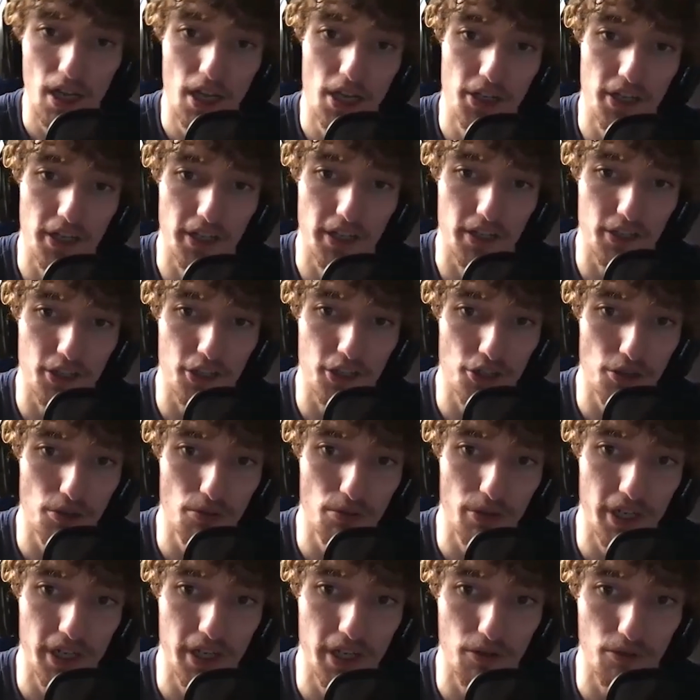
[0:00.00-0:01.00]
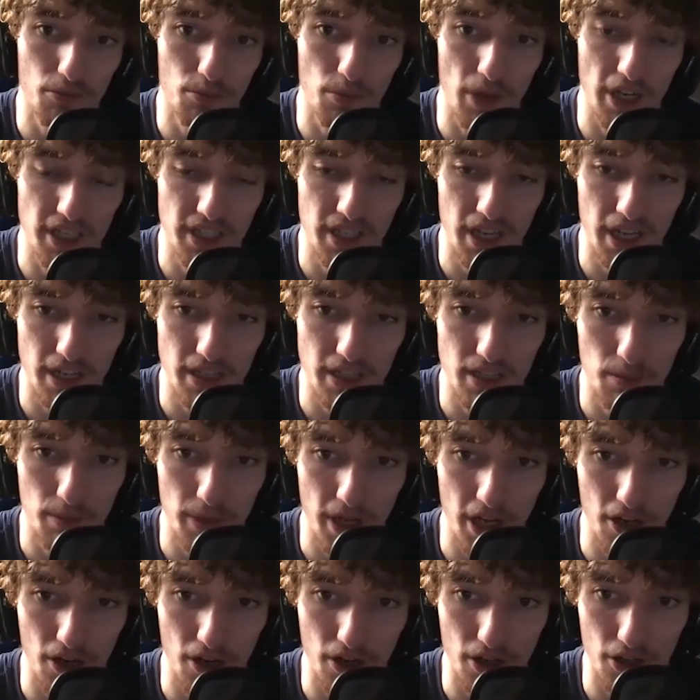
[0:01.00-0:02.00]
Did you read my text
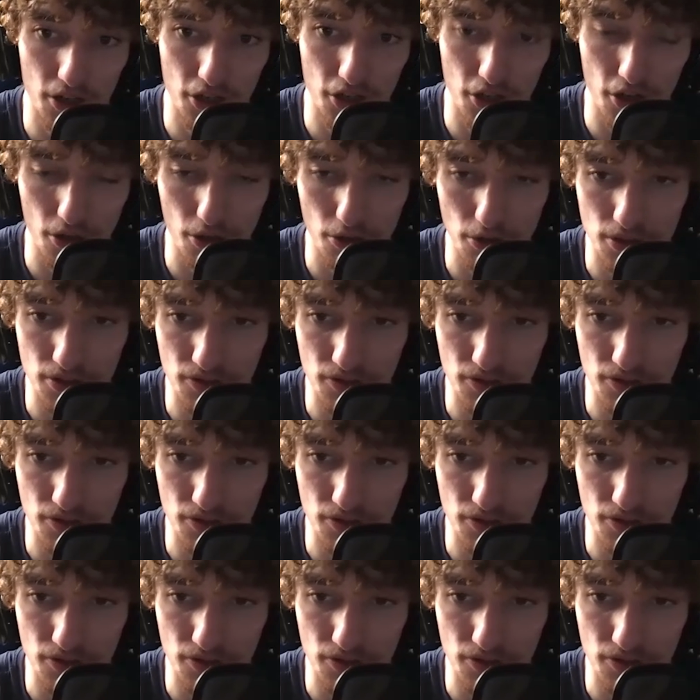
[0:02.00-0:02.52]
about those